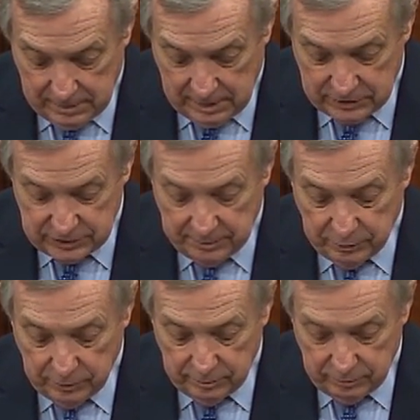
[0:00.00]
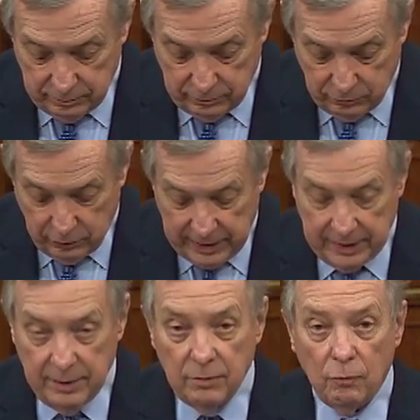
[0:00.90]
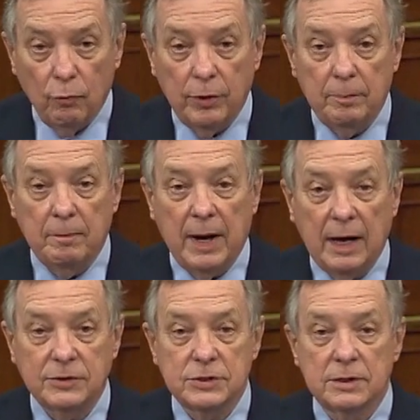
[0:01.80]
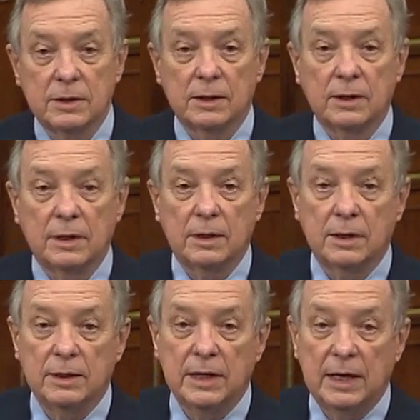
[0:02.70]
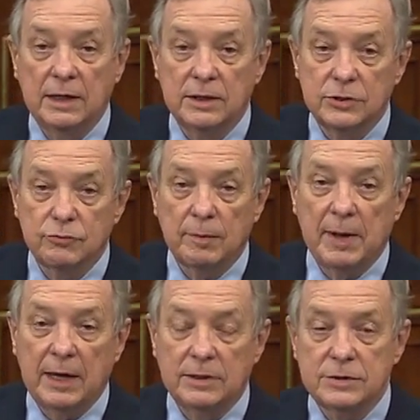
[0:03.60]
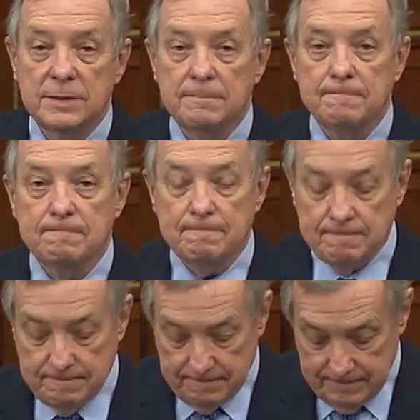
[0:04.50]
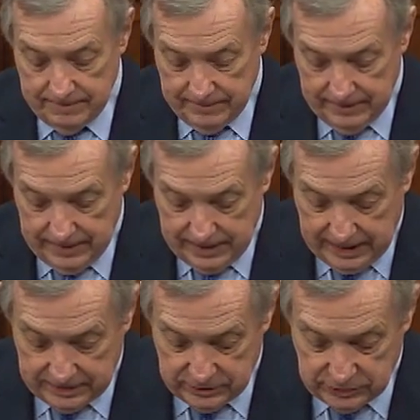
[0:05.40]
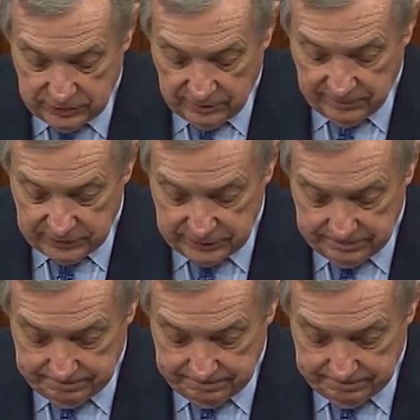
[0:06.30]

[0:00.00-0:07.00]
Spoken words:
A simple red wooden box contained his remains at the service.